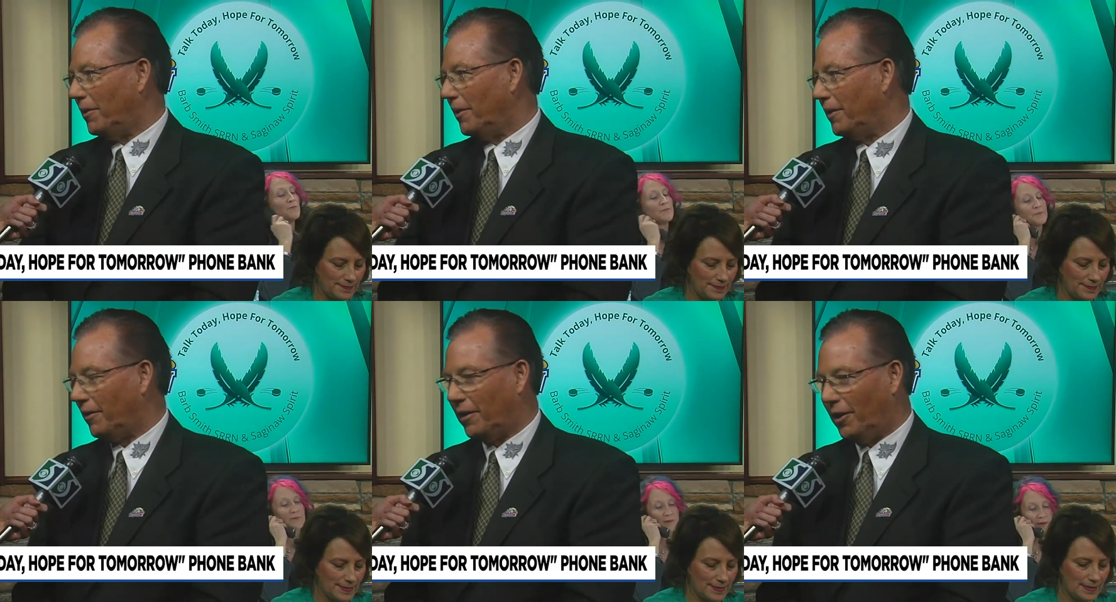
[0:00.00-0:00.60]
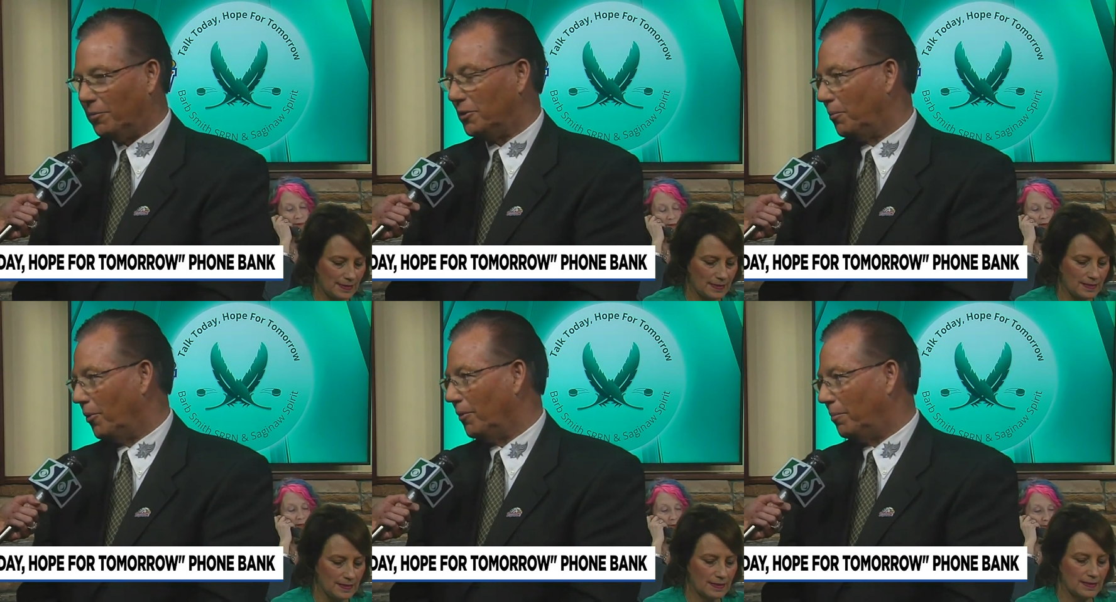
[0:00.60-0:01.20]
Speaker 1: there that are going to help
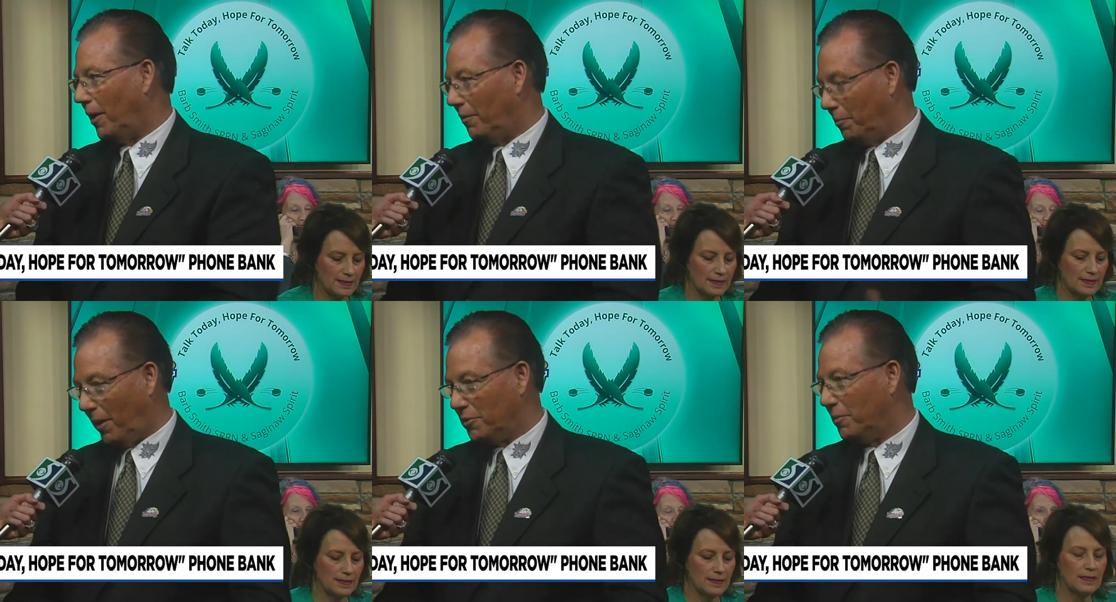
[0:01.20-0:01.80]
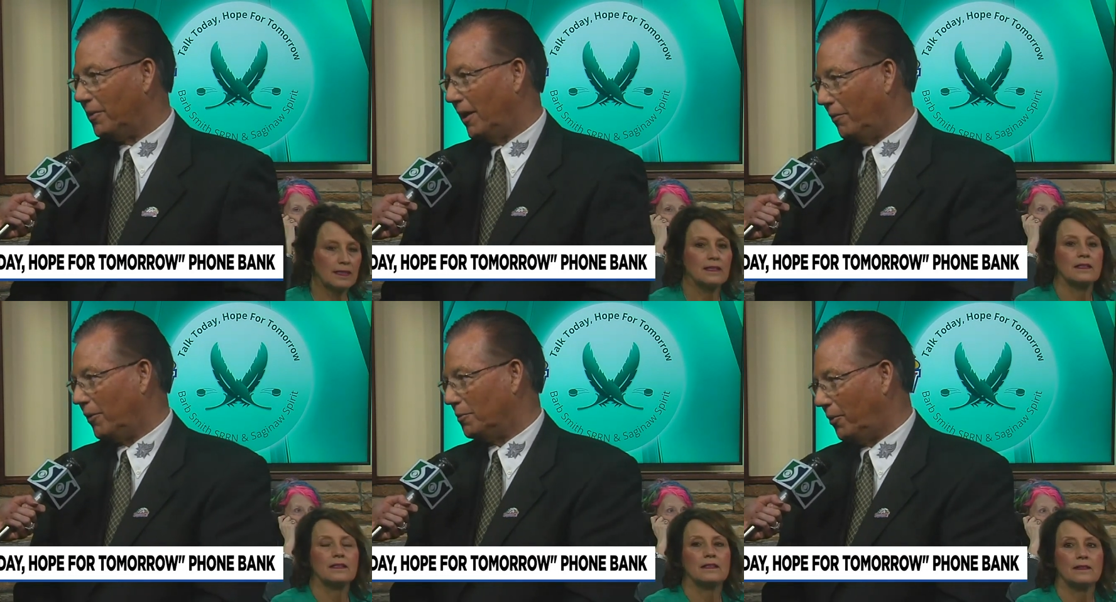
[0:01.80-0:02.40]
support Bar the Barb Smith
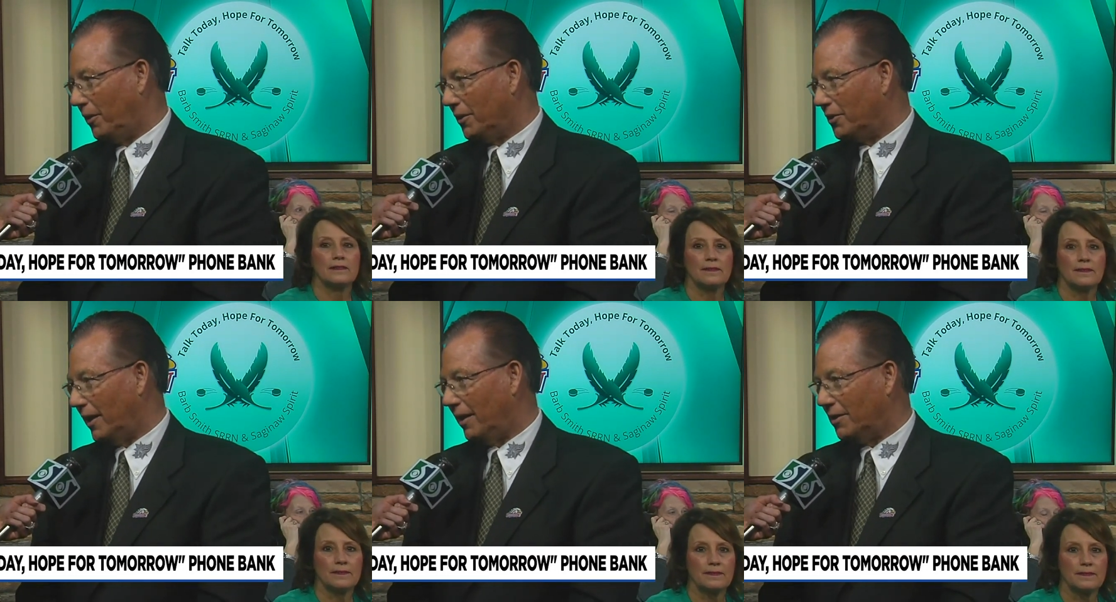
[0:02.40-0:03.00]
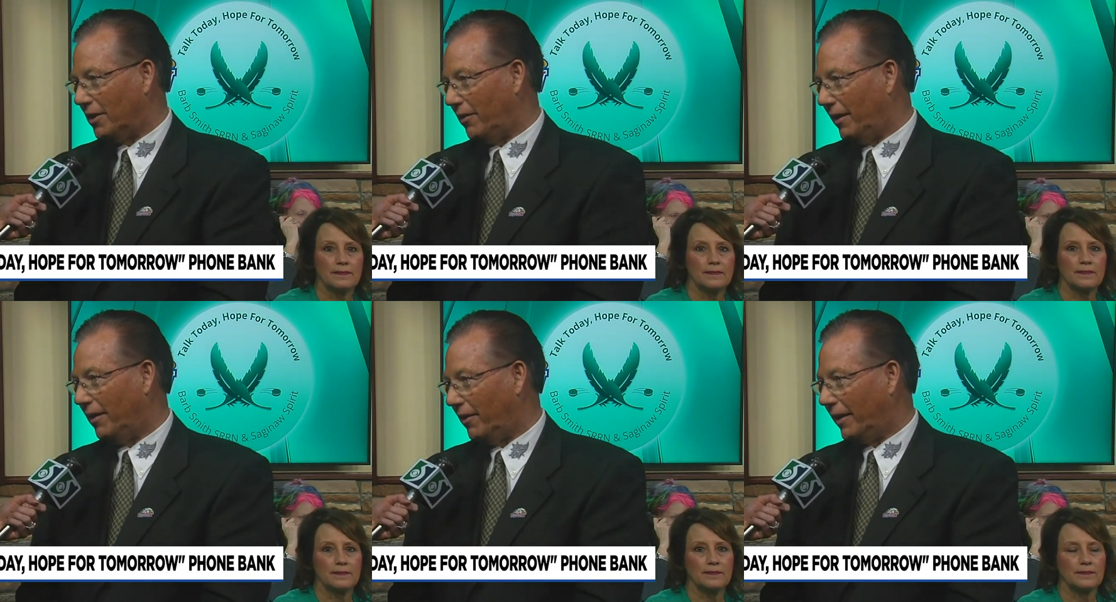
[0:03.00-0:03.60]
Network is putting this on on Saturday
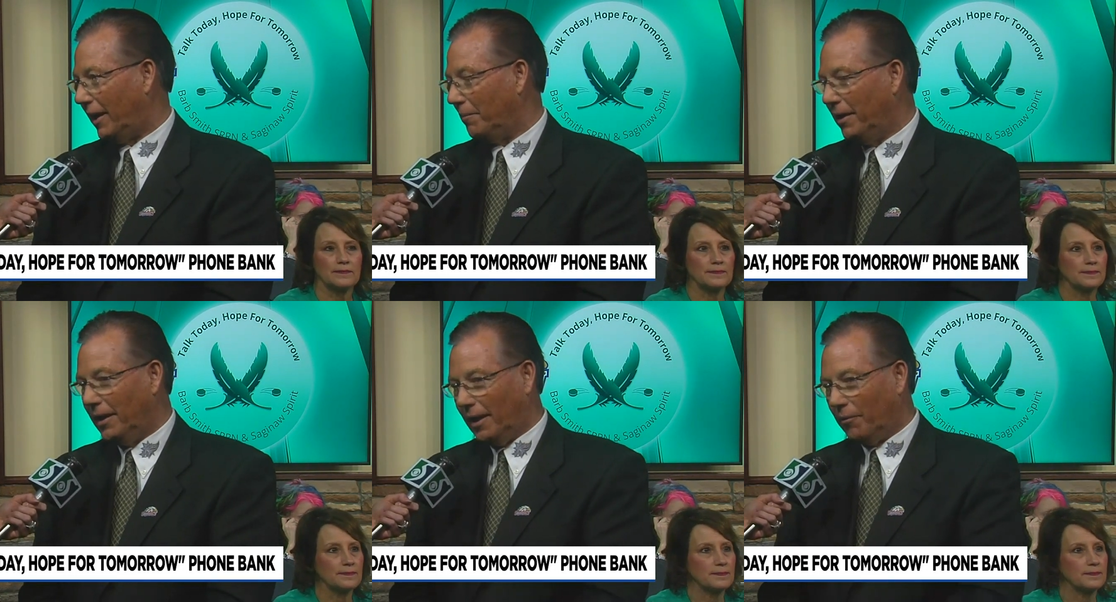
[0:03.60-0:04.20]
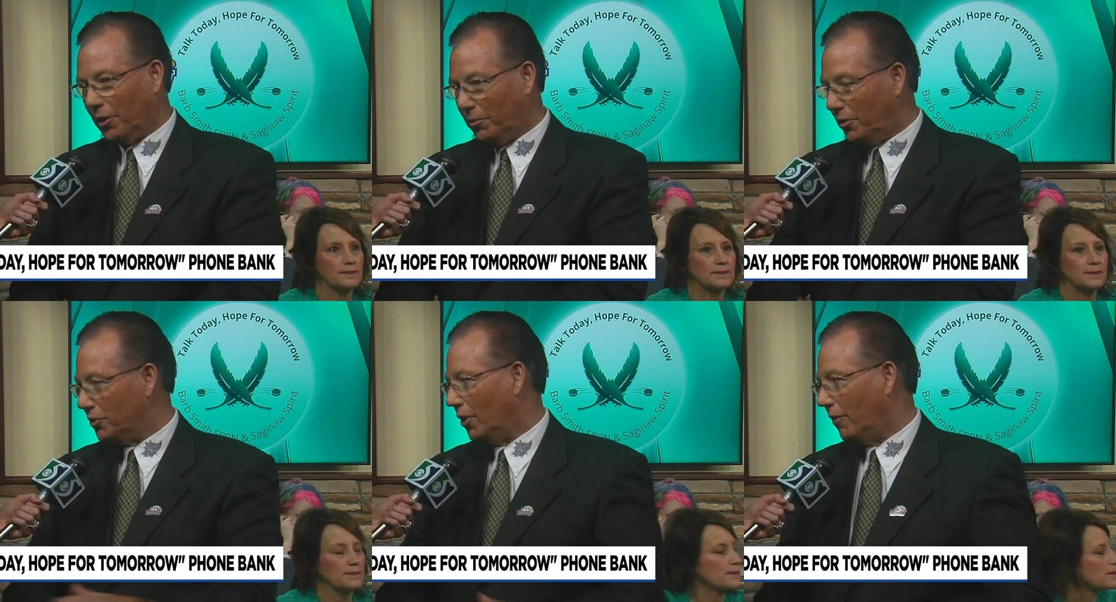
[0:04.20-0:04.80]
night at our game. And we're going to be
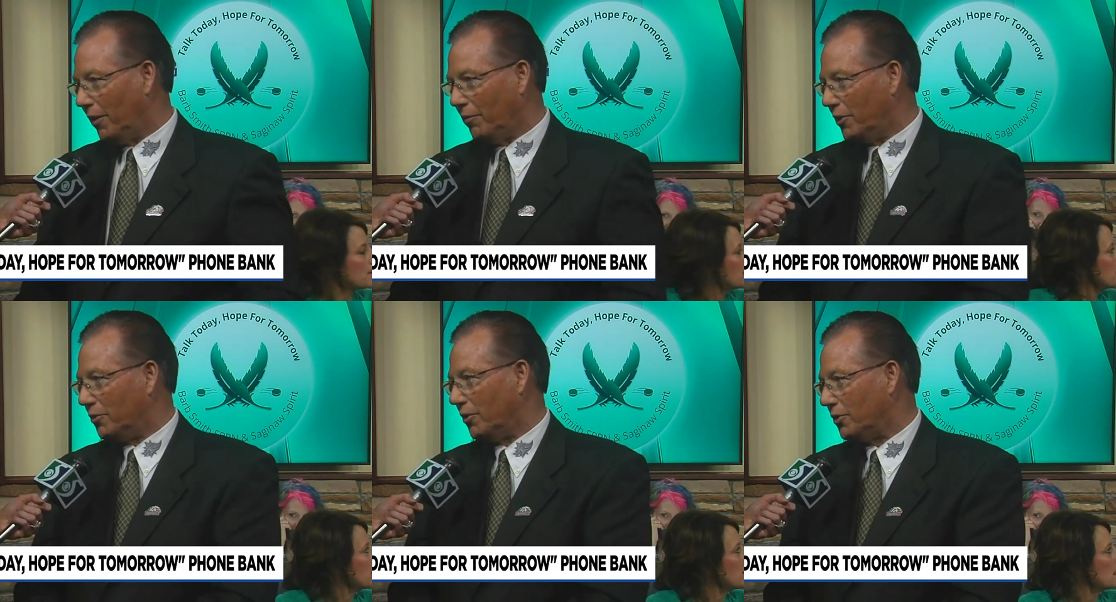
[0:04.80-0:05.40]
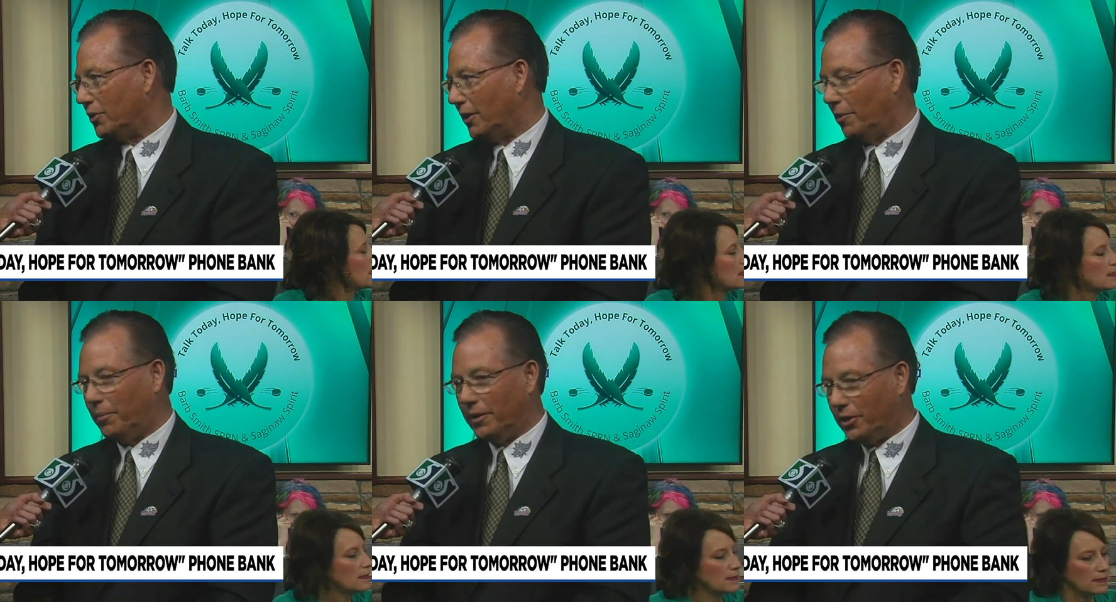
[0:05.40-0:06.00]
using all of our resources to
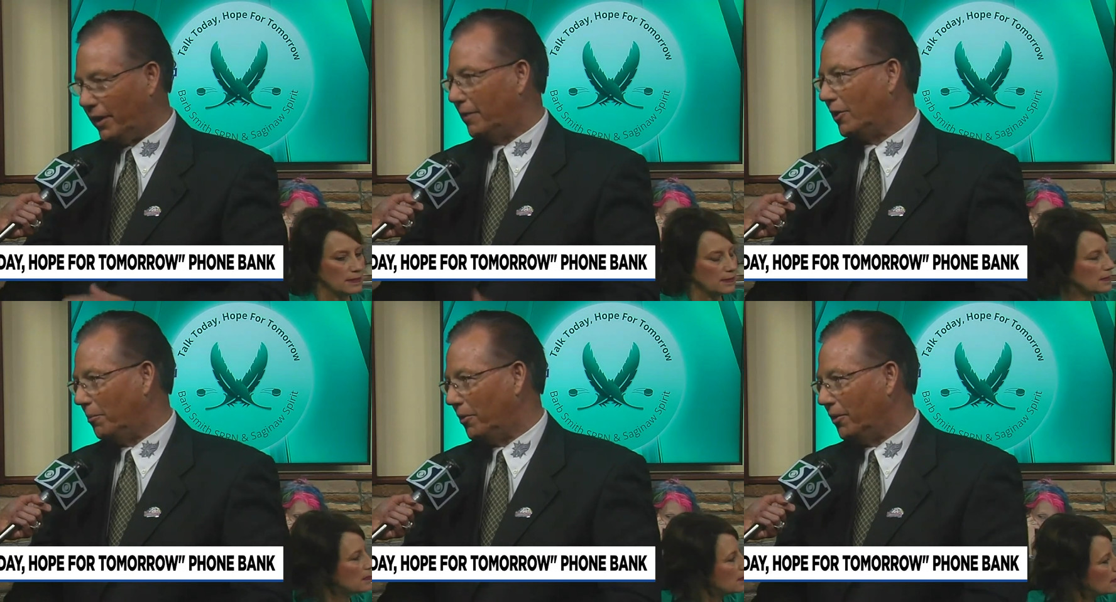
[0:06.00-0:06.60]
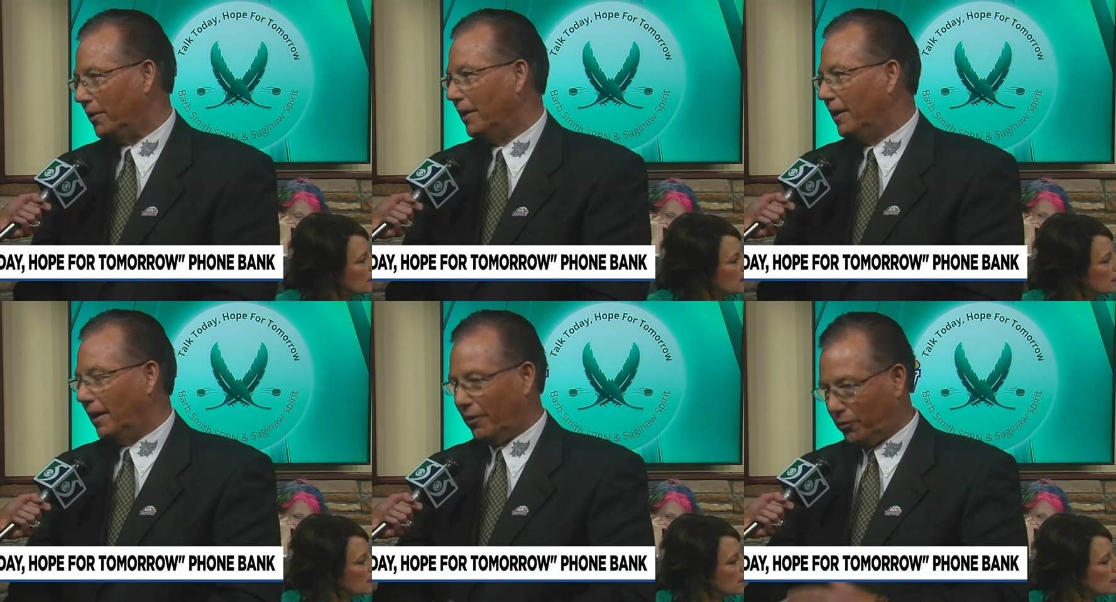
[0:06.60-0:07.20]
help educate the community,
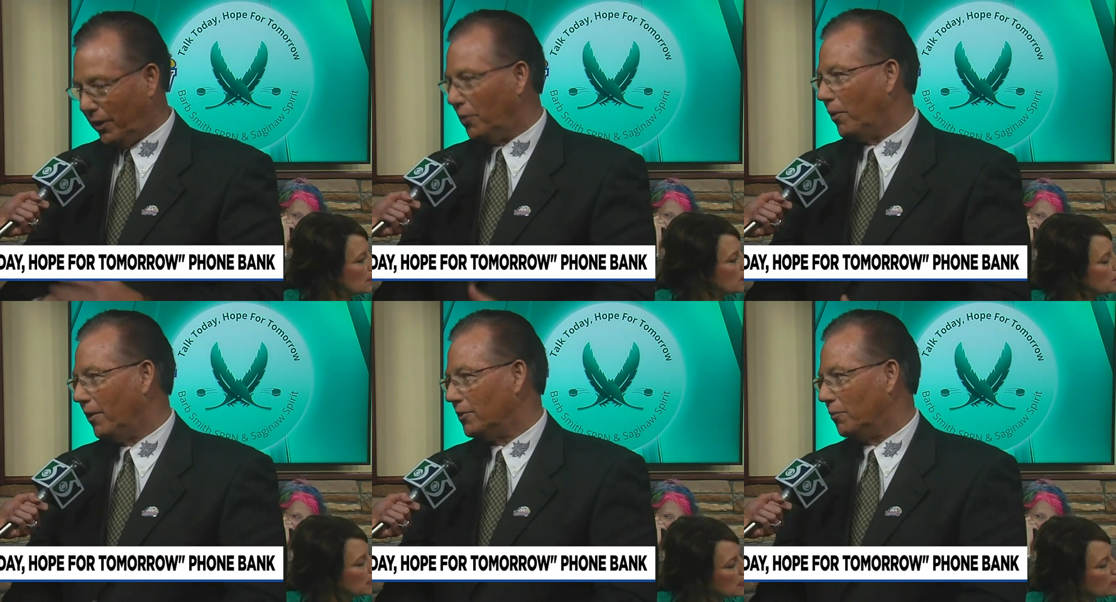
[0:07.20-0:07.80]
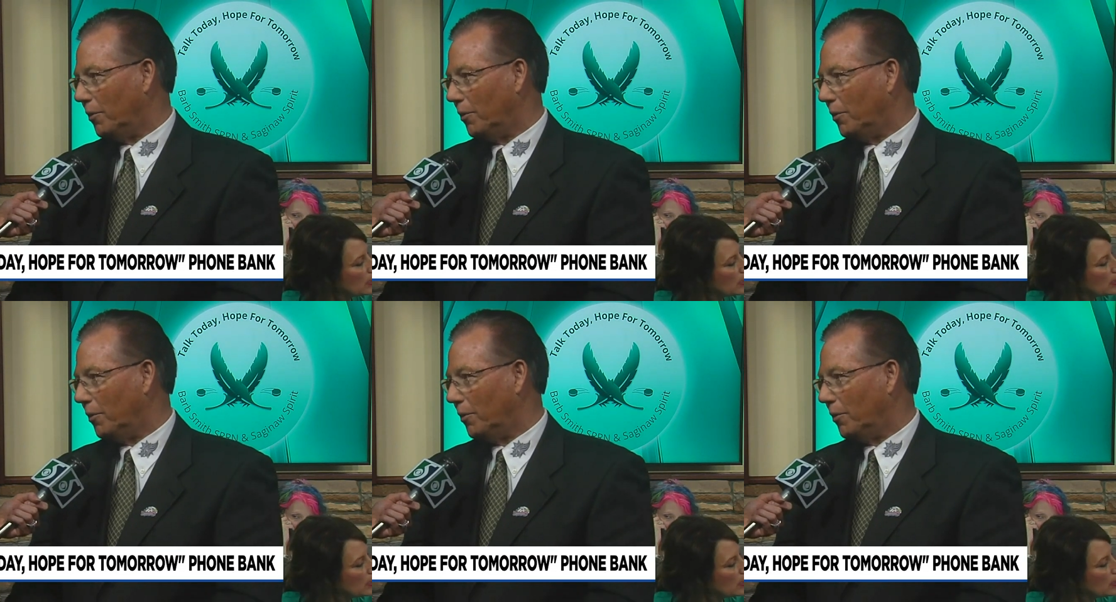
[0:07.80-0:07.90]
uh, create awareness of where